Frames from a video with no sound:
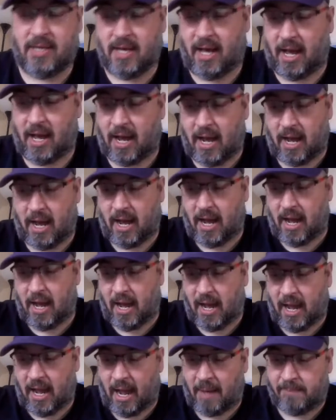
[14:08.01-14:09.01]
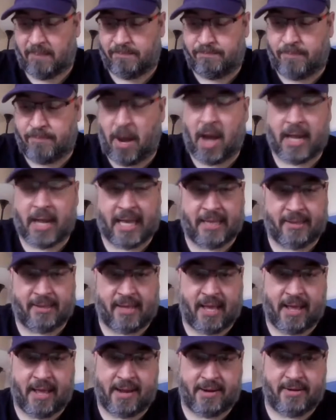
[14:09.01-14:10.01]
a bucket
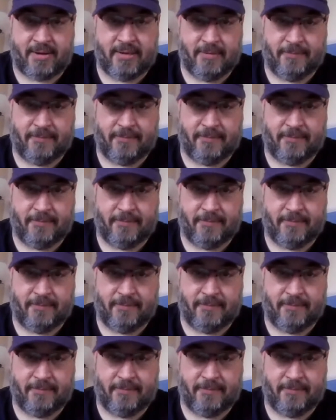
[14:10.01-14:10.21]
getter,